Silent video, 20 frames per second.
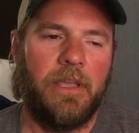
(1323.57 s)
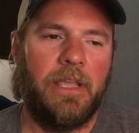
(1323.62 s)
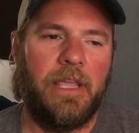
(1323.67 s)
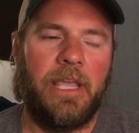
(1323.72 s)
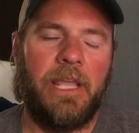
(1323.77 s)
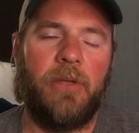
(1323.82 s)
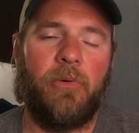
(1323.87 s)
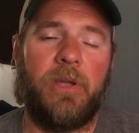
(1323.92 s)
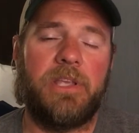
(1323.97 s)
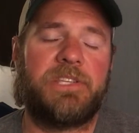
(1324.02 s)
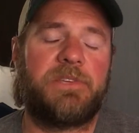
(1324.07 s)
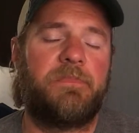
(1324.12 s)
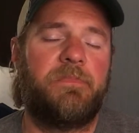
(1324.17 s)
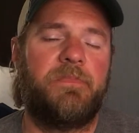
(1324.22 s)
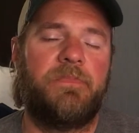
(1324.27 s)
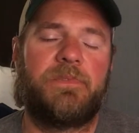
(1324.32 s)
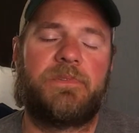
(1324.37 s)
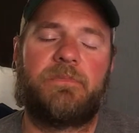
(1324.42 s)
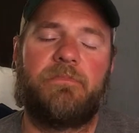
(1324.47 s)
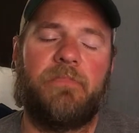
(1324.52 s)

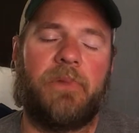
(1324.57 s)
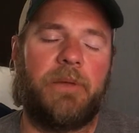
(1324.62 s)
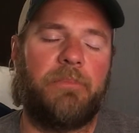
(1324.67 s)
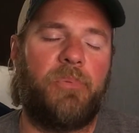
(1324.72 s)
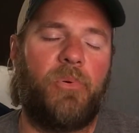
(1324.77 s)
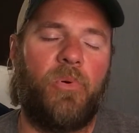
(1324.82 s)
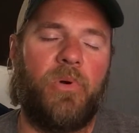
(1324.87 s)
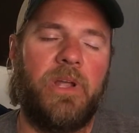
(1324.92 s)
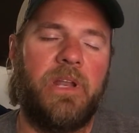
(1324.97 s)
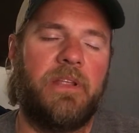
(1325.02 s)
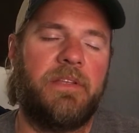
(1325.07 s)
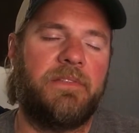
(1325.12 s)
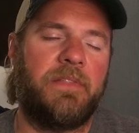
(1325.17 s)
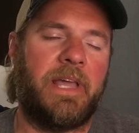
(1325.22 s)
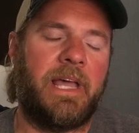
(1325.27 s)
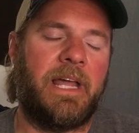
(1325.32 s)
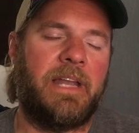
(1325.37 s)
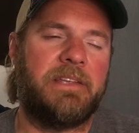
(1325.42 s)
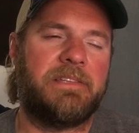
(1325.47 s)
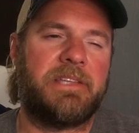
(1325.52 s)
anyways, my point in
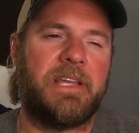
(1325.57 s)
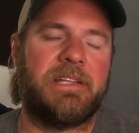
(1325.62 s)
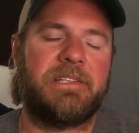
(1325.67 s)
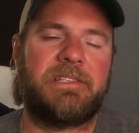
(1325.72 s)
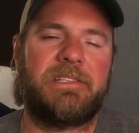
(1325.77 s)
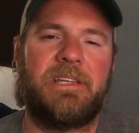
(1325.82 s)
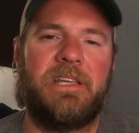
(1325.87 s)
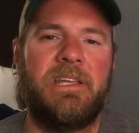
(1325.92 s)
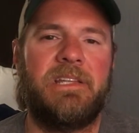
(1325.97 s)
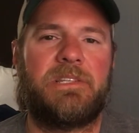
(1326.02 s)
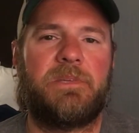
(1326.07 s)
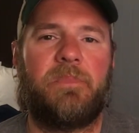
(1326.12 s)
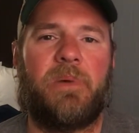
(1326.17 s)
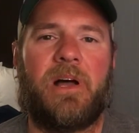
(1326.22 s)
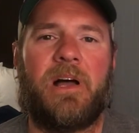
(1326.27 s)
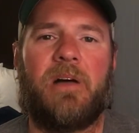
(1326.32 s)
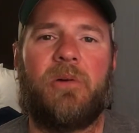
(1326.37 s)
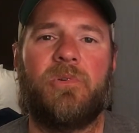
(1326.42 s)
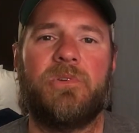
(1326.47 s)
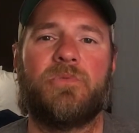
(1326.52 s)
that is that Skeet
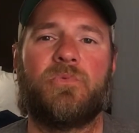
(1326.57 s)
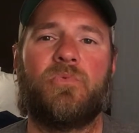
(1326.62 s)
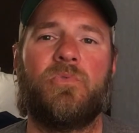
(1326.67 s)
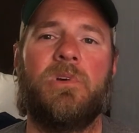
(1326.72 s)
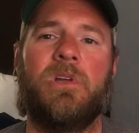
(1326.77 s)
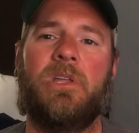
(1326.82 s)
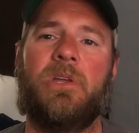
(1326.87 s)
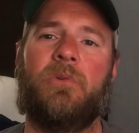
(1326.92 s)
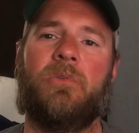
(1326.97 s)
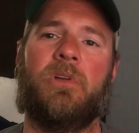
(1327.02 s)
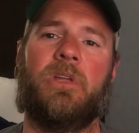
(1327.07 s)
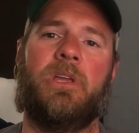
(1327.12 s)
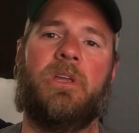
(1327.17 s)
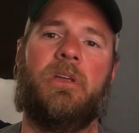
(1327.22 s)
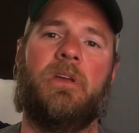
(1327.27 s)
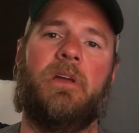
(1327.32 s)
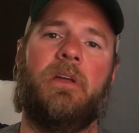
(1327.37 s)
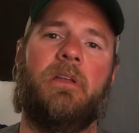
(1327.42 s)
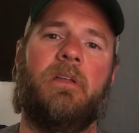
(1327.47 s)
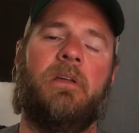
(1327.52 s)
spot was really, really
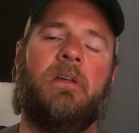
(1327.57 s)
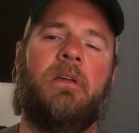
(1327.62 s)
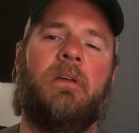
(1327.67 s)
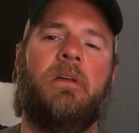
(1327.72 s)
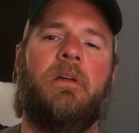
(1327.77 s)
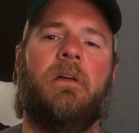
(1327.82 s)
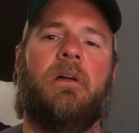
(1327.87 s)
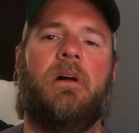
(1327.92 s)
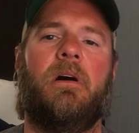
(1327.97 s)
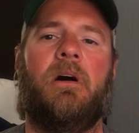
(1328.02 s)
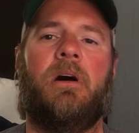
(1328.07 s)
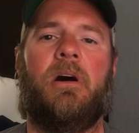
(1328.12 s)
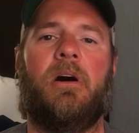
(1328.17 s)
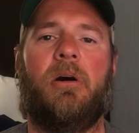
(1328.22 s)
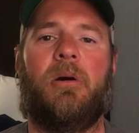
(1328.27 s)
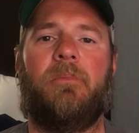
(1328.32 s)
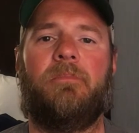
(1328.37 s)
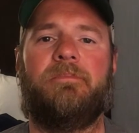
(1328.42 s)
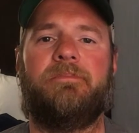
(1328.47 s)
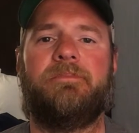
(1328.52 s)
good,
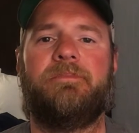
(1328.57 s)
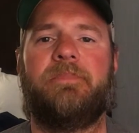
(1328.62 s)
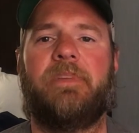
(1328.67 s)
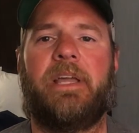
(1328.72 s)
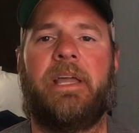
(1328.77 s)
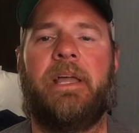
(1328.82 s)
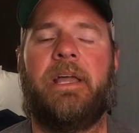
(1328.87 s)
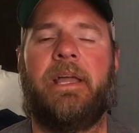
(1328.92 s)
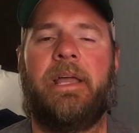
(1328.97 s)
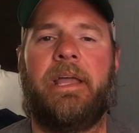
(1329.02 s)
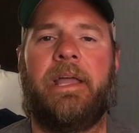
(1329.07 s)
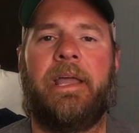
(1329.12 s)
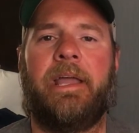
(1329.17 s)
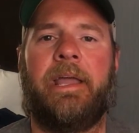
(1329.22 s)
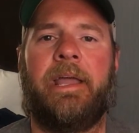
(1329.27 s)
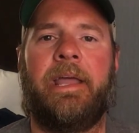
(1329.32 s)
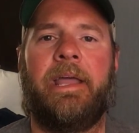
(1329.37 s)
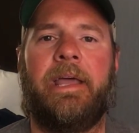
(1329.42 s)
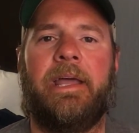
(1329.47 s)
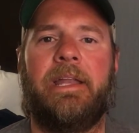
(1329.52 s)
um,
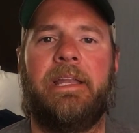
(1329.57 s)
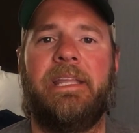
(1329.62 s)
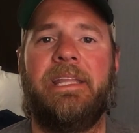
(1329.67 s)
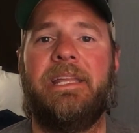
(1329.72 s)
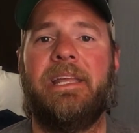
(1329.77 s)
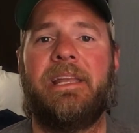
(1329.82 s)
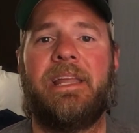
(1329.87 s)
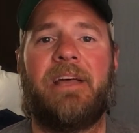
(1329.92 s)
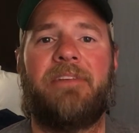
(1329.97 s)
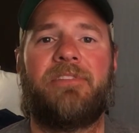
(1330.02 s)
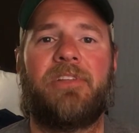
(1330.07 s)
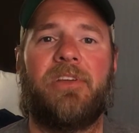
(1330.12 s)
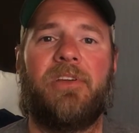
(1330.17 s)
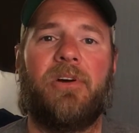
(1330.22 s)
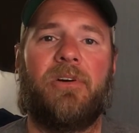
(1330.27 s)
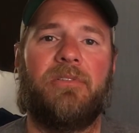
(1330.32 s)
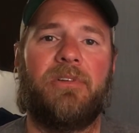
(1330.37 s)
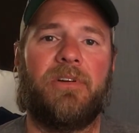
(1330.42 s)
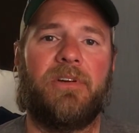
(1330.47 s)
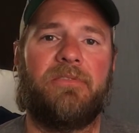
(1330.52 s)
and he didn't have to
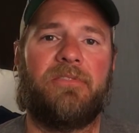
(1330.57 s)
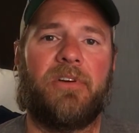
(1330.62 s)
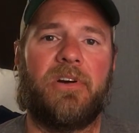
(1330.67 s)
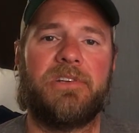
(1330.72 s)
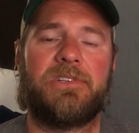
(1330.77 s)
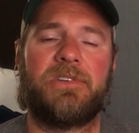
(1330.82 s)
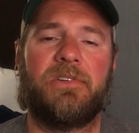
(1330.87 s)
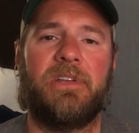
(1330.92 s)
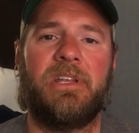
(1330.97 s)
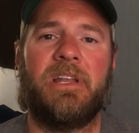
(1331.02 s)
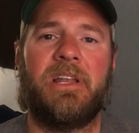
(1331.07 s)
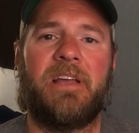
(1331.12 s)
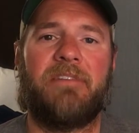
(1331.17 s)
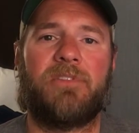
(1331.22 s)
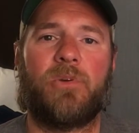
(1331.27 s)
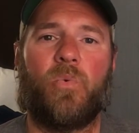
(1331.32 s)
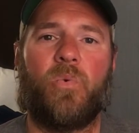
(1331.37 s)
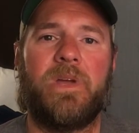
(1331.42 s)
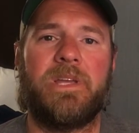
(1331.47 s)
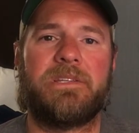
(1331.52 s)
go very far, so he didn't have
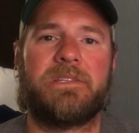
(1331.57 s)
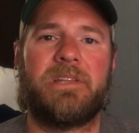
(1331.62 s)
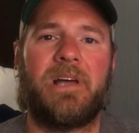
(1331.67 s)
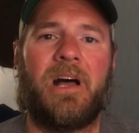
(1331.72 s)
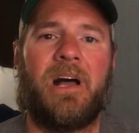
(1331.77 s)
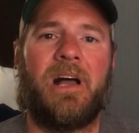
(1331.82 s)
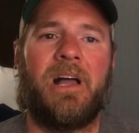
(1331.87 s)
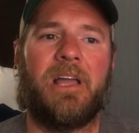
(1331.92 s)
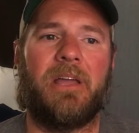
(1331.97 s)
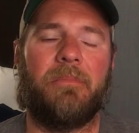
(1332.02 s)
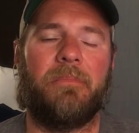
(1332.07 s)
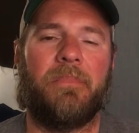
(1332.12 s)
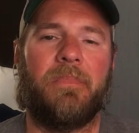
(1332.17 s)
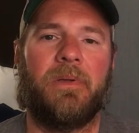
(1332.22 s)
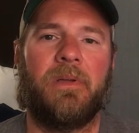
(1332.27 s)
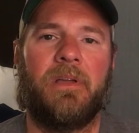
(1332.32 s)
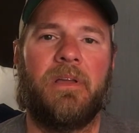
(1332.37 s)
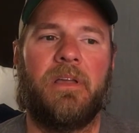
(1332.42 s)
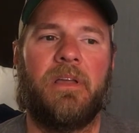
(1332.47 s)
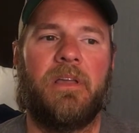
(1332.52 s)
to waste time.
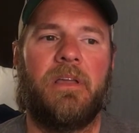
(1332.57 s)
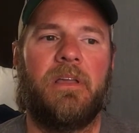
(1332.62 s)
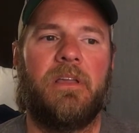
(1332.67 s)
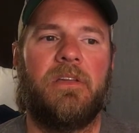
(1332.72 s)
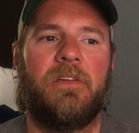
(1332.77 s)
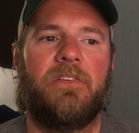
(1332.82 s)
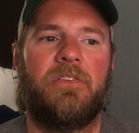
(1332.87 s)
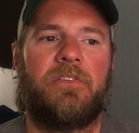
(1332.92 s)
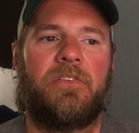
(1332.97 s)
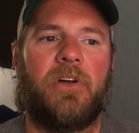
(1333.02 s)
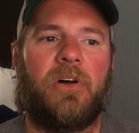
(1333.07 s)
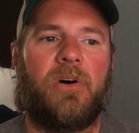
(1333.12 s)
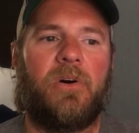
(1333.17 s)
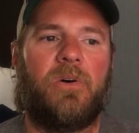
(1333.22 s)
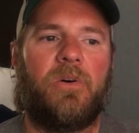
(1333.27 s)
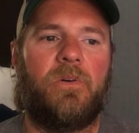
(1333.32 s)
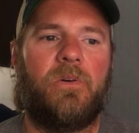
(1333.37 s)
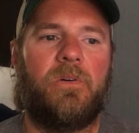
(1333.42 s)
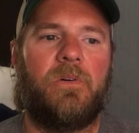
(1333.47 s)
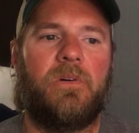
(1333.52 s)

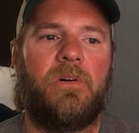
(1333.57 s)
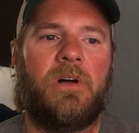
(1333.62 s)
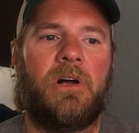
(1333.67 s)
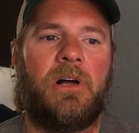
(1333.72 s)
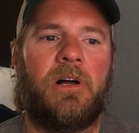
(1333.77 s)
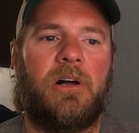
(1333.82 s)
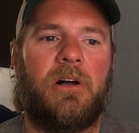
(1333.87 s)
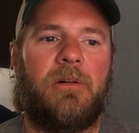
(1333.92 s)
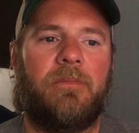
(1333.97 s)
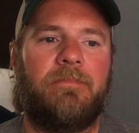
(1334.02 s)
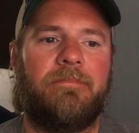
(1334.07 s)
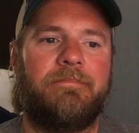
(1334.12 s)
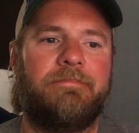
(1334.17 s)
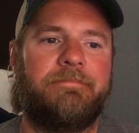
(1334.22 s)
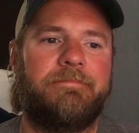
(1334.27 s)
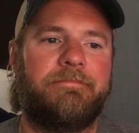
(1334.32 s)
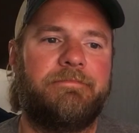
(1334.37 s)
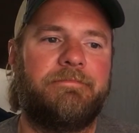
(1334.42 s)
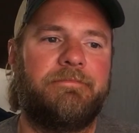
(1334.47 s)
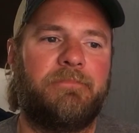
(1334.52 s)
So, um,
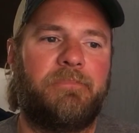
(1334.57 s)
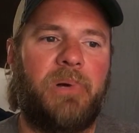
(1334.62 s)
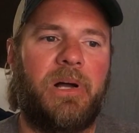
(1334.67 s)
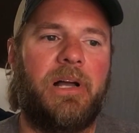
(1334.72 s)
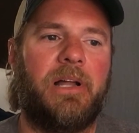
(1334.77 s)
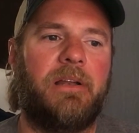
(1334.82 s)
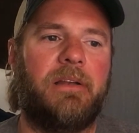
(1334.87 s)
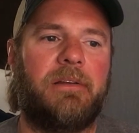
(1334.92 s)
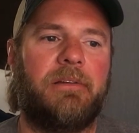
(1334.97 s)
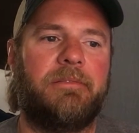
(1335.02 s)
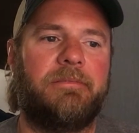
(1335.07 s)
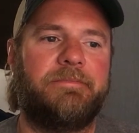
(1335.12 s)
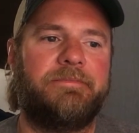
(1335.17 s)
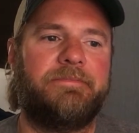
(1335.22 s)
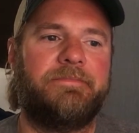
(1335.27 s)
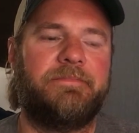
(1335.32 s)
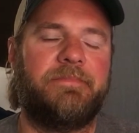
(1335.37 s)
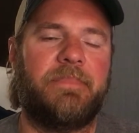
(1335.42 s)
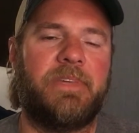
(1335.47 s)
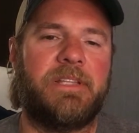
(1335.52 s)
but
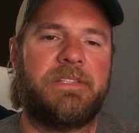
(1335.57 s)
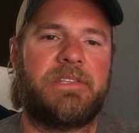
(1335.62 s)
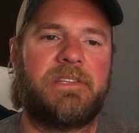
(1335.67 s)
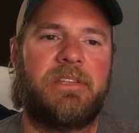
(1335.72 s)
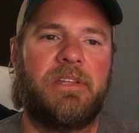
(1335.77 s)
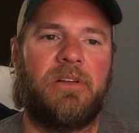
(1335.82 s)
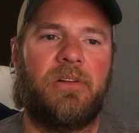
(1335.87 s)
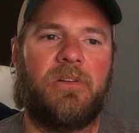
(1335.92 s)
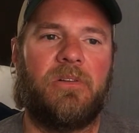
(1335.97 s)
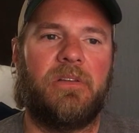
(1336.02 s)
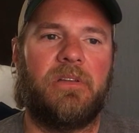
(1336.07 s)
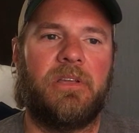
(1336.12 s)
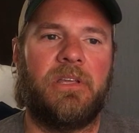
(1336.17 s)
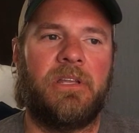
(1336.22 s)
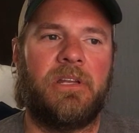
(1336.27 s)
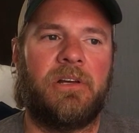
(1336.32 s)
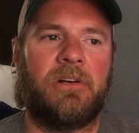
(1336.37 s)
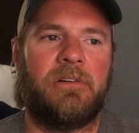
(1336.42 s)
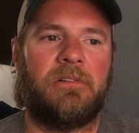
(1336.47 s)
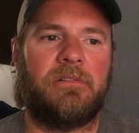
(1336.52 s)
it's still, you
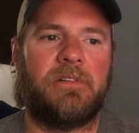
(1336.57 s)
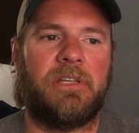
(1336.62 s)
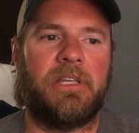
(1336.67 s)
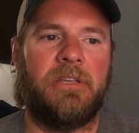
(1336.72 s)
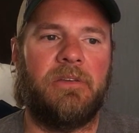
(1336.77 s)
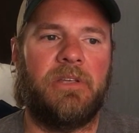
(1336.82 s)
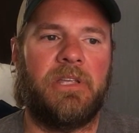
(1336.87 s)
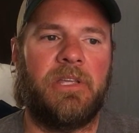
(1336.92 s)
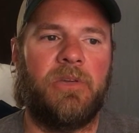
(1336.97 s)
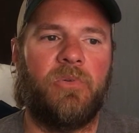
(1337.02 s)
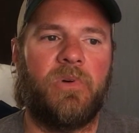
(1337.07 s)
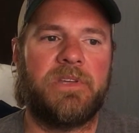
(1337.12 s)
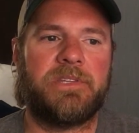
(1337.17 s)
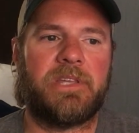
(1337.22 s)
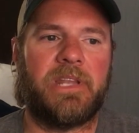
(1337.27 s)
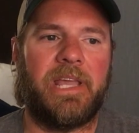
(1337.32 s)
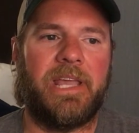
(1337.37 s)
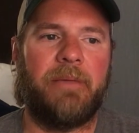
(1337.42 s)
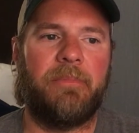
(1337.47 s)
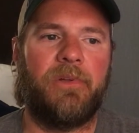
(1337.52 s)
know, he he
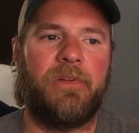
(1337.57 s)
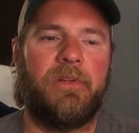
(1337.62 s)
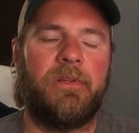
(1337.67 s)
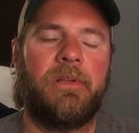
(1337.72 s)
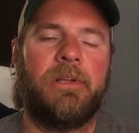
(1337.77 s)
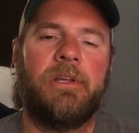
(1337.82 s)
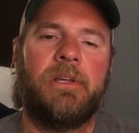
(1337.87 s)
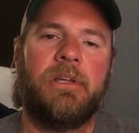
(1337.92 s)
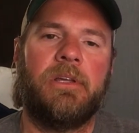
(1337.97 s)
wasn't able